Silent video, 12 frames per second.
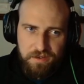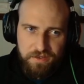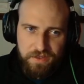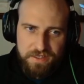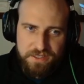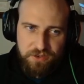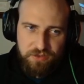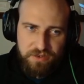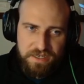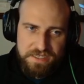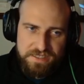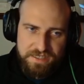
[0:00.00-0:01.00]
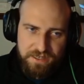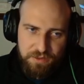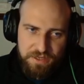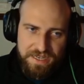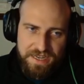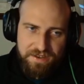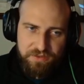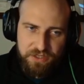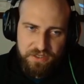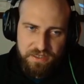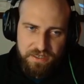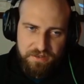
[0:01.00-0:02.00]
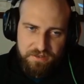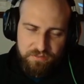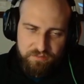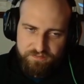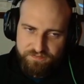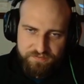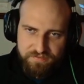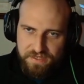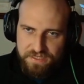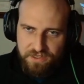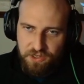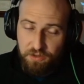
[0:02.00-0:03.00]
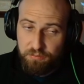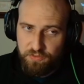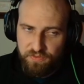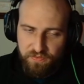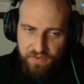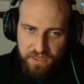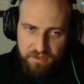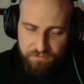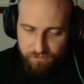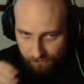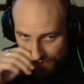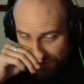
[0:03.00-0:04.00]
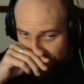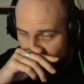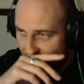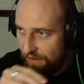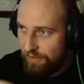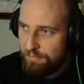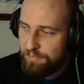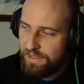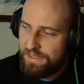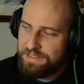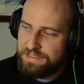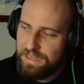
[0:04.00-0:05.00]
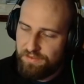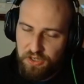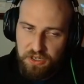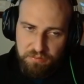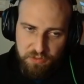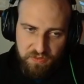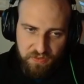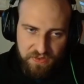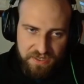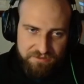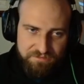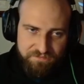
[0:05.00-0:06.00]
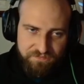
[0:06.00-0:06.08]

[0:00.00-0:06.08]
That's crazy. I would never... that's a hard move to find. I could have found it, but that's kind of a hard move to find.